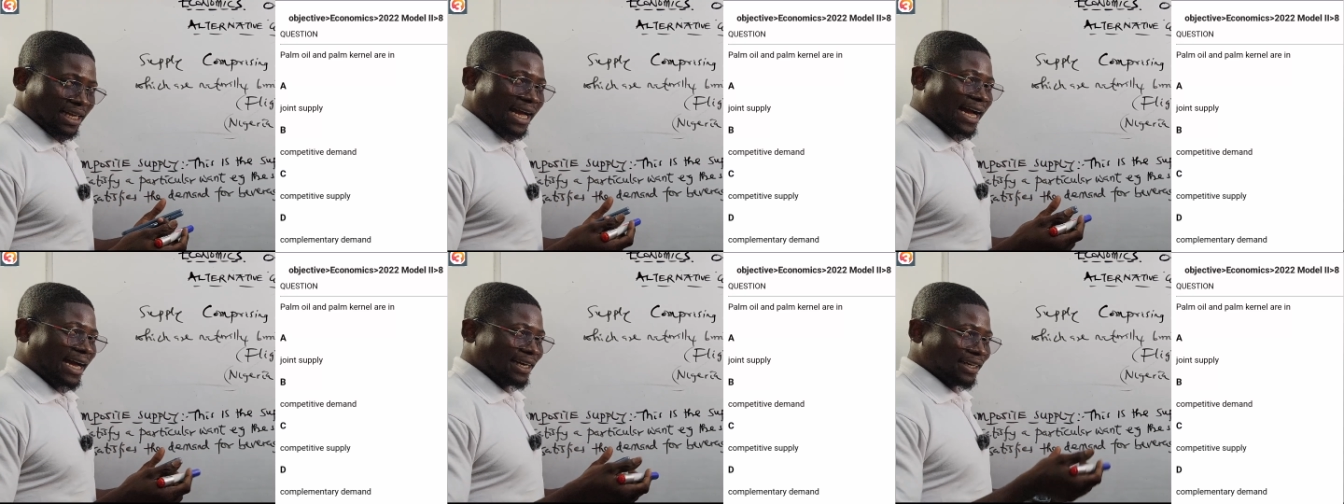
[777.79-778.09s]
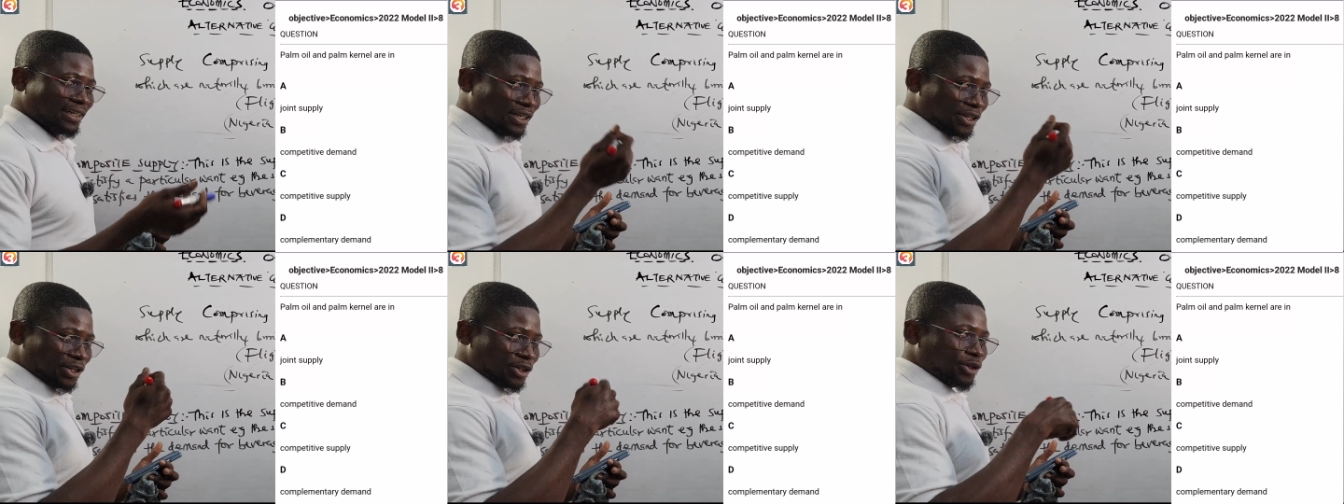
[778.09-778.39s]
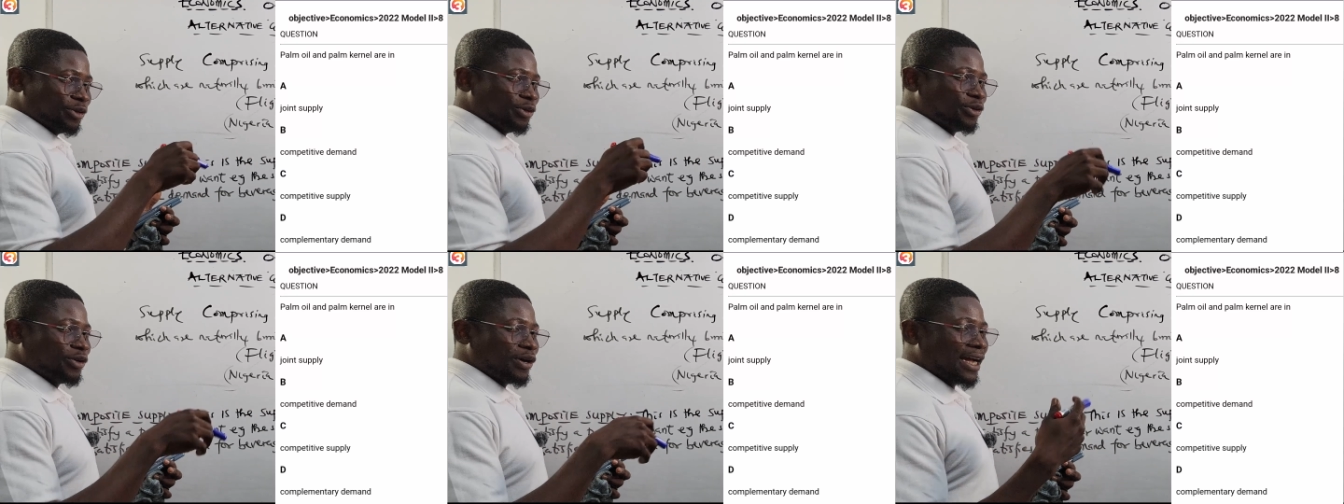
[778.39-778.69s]
And
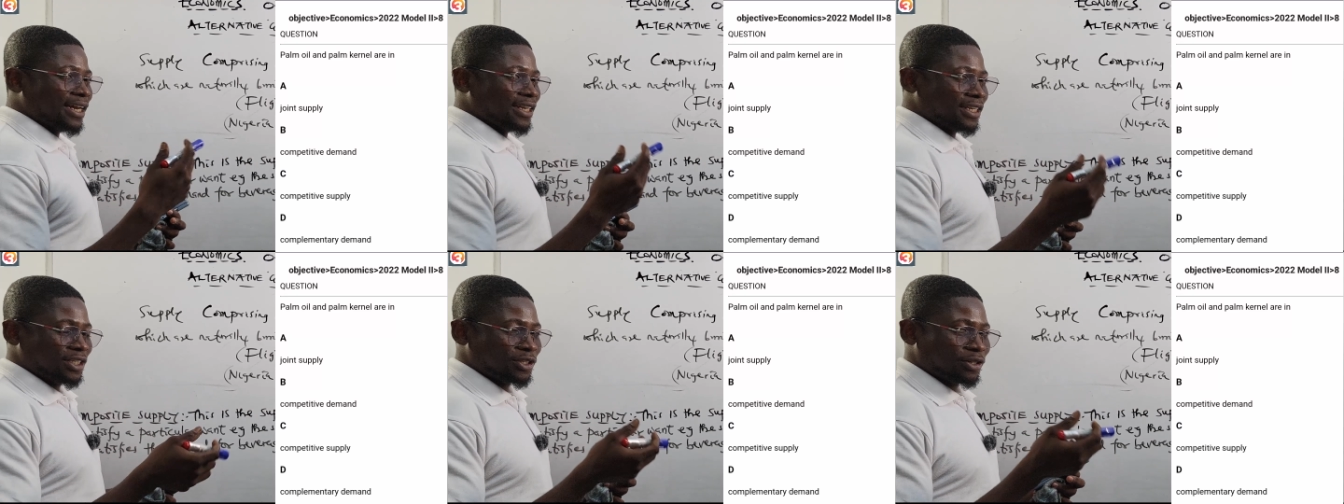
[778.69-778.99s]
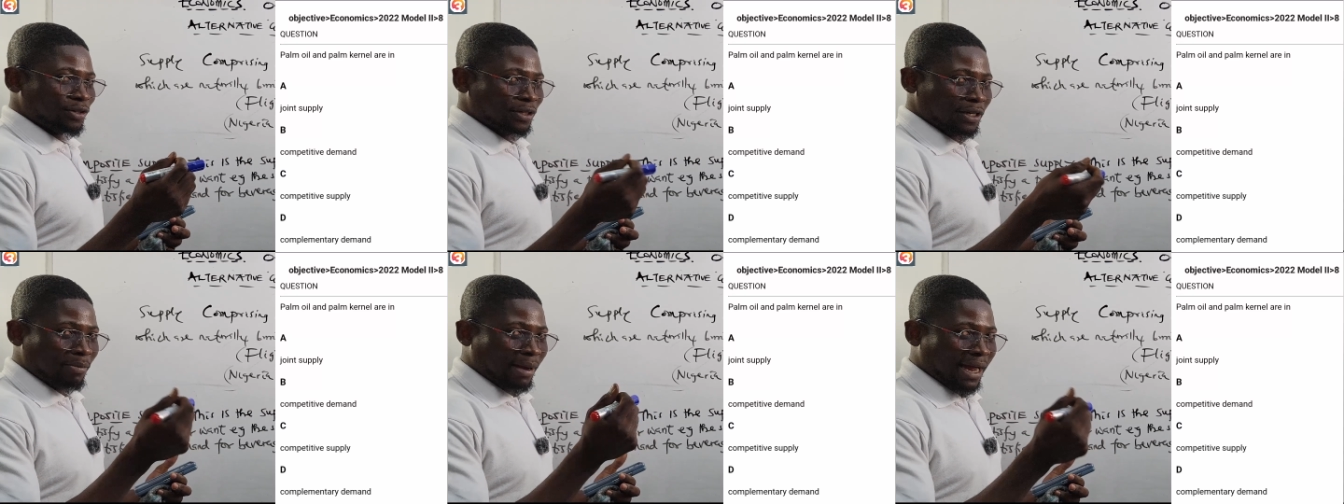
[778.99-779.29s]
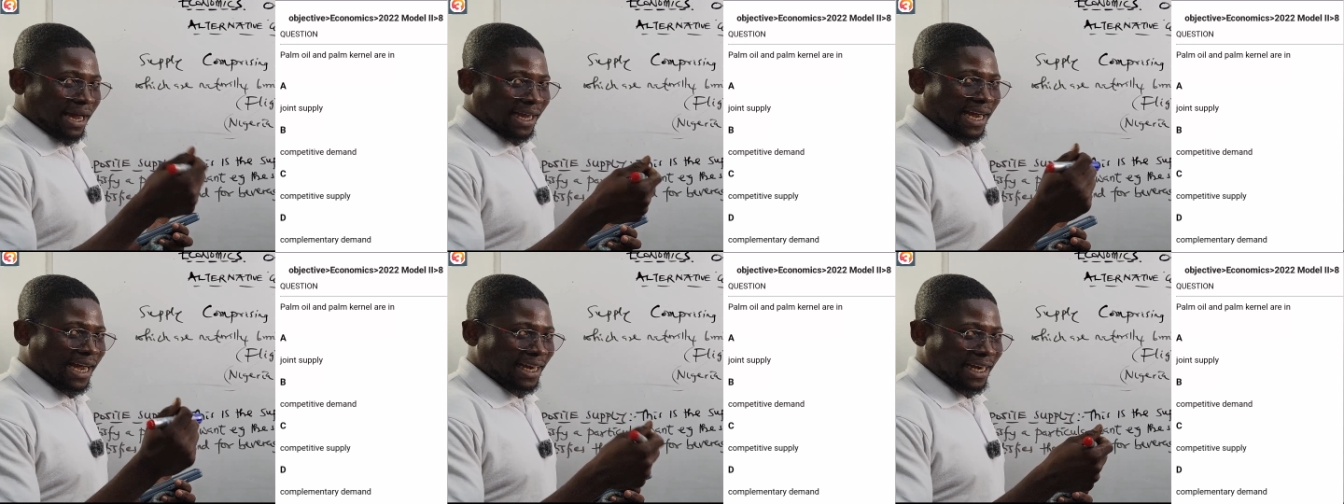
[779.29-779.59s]
you know this is the
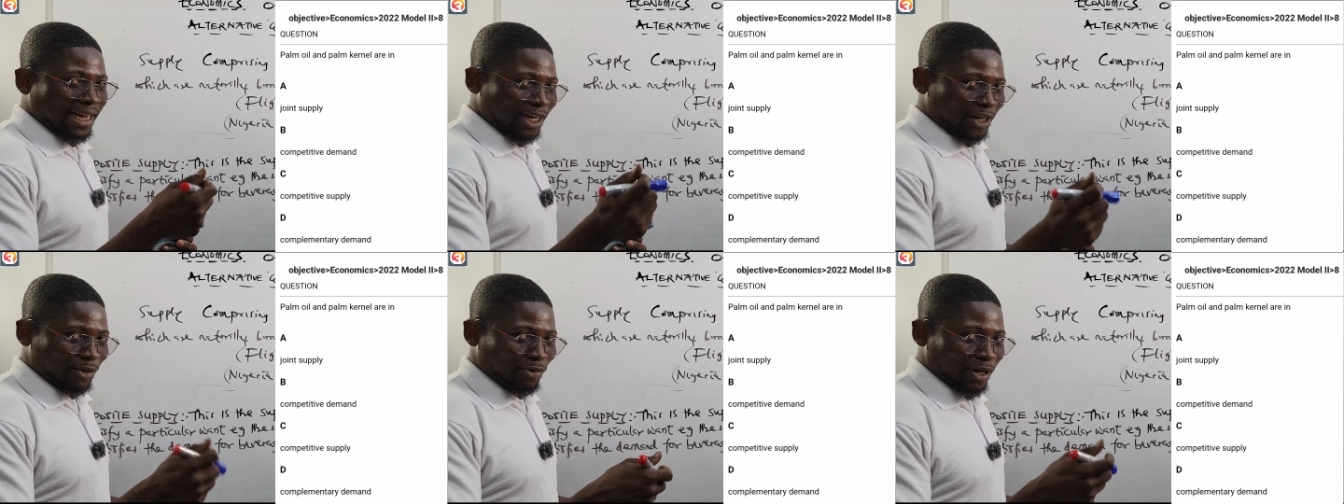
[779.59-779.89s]
bangana and the